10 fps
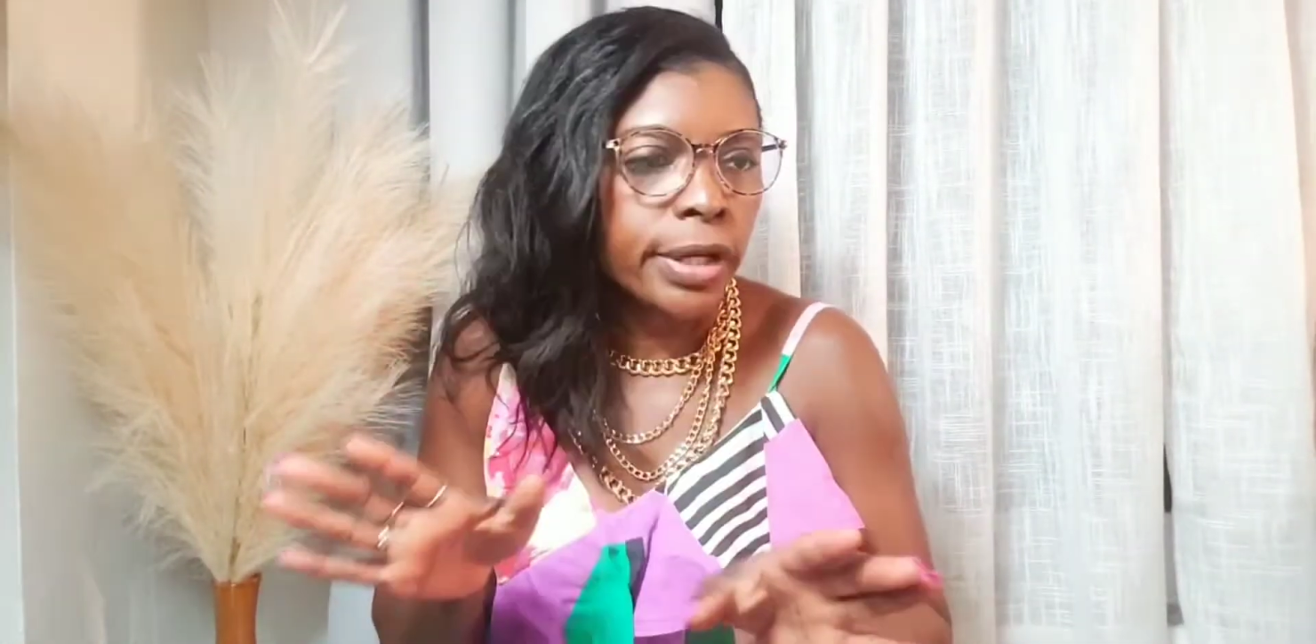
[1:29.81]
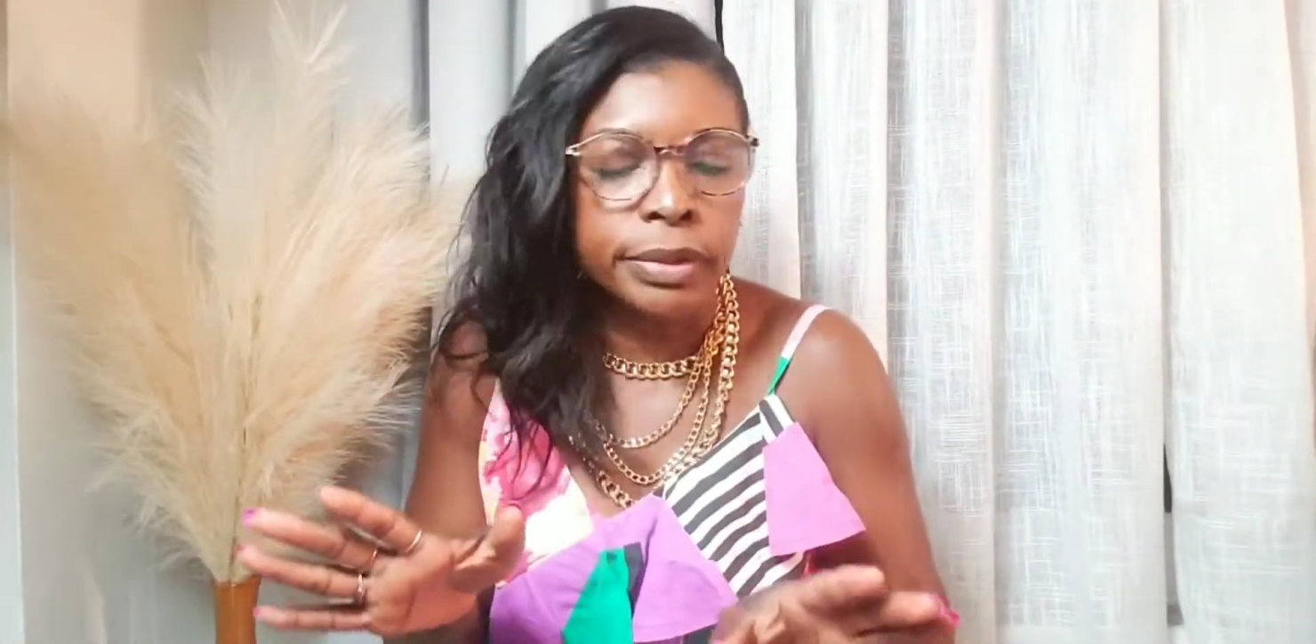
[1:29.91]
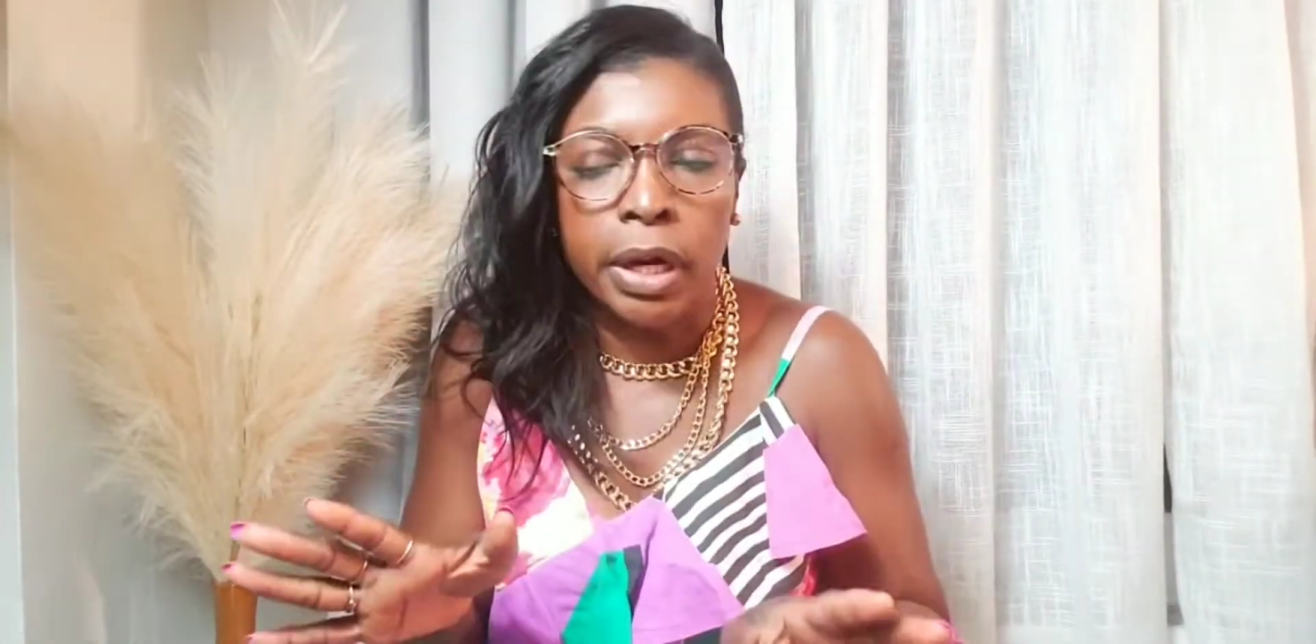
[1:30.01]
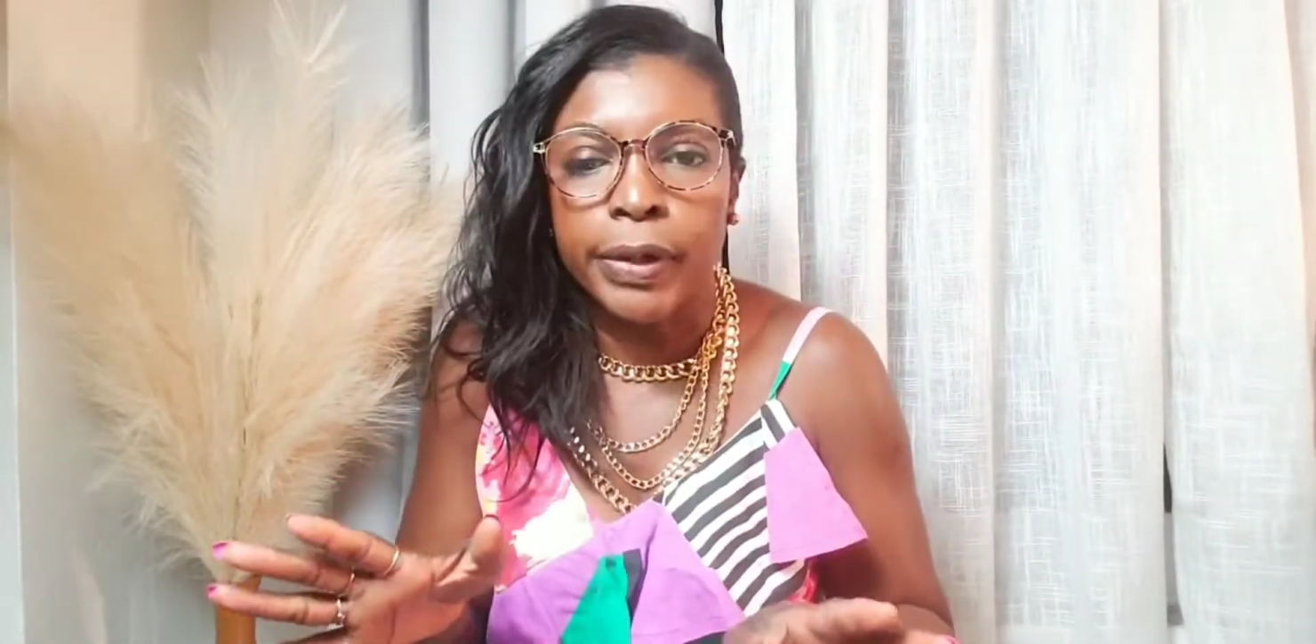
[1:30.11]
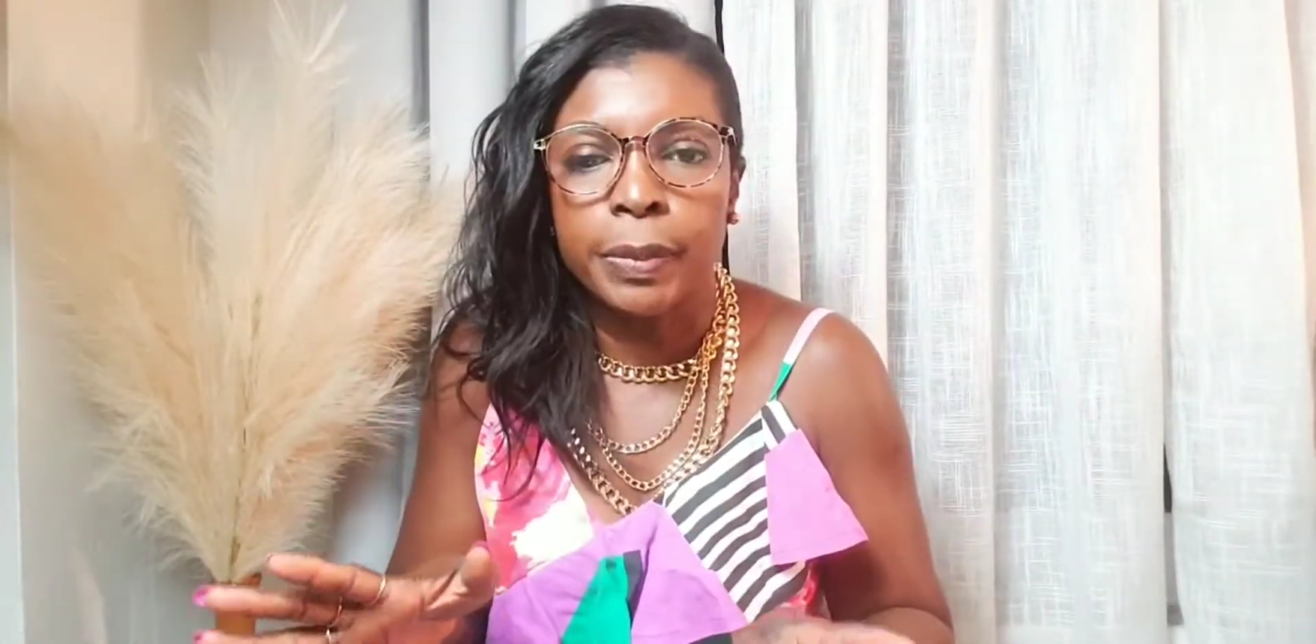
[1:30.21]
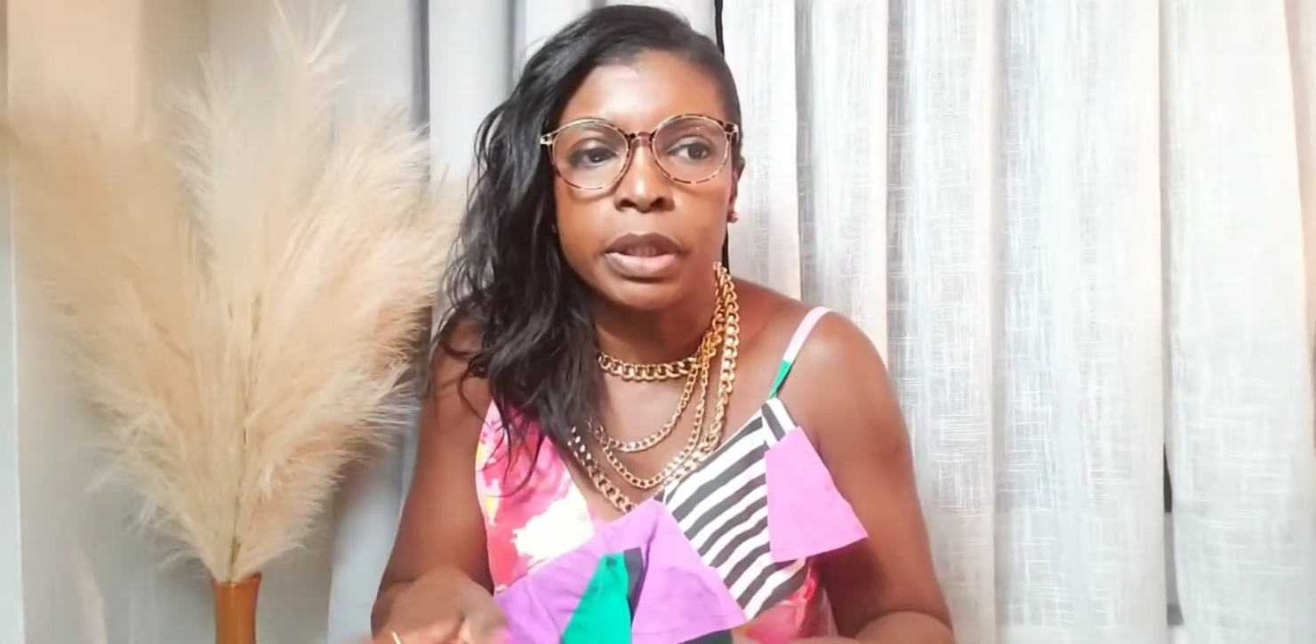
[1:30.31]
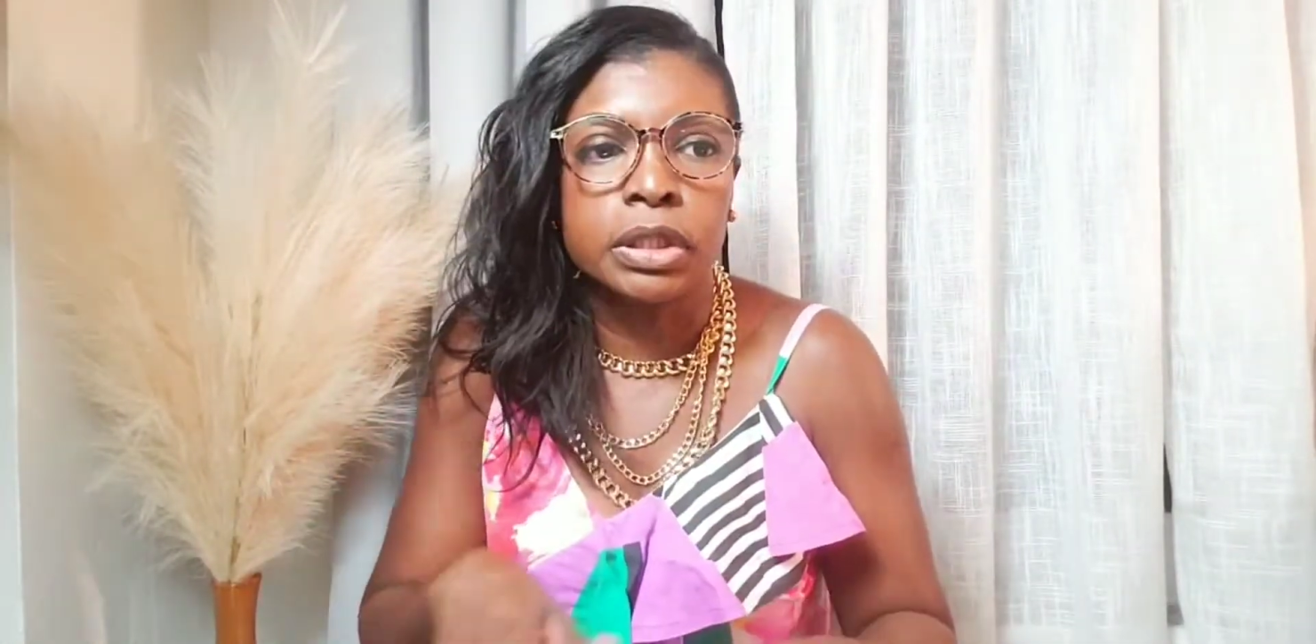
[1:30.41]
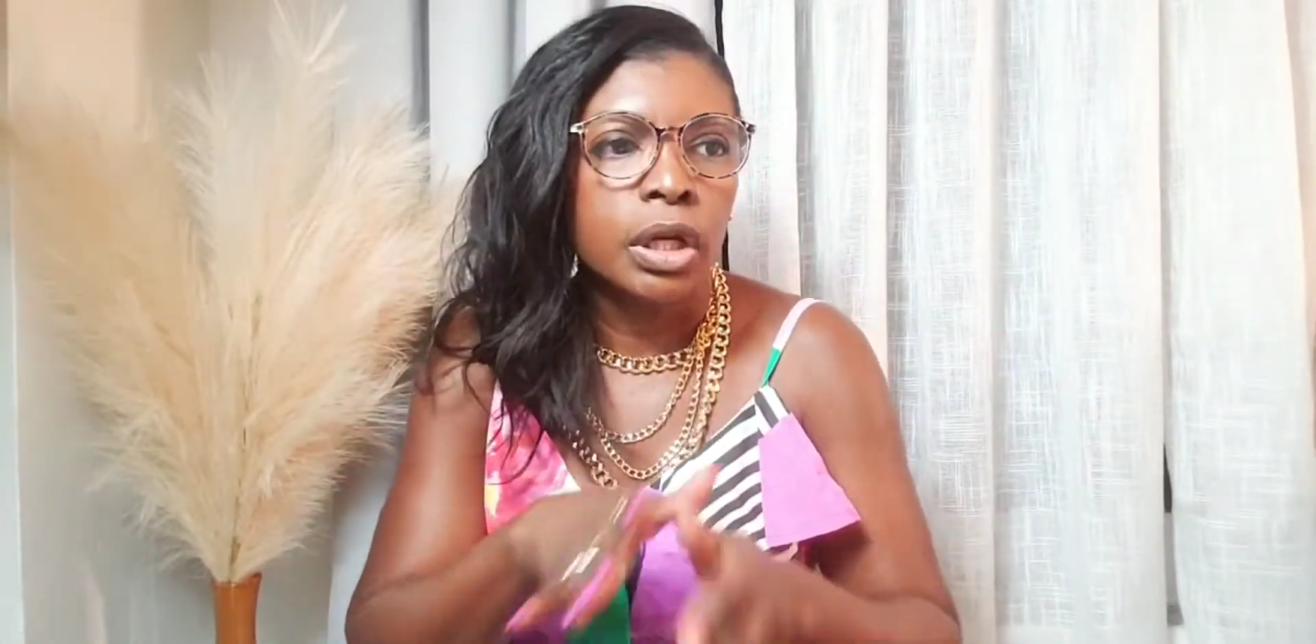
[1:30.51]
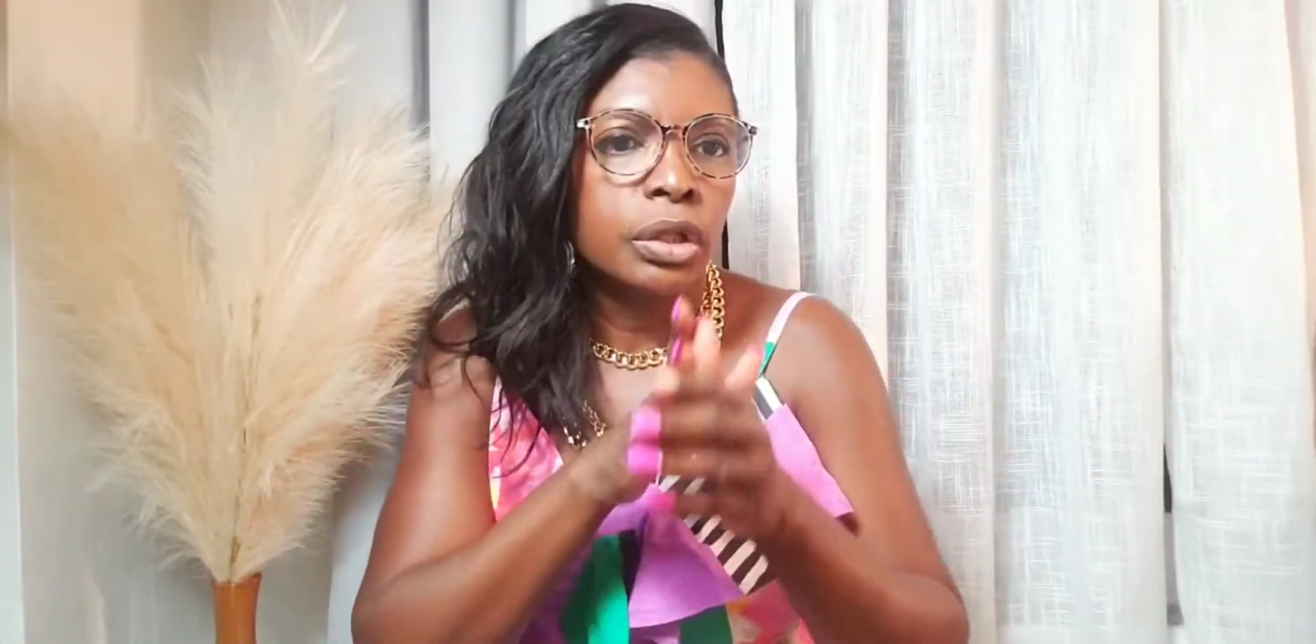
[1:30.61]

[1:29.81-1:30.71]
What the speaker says: documents,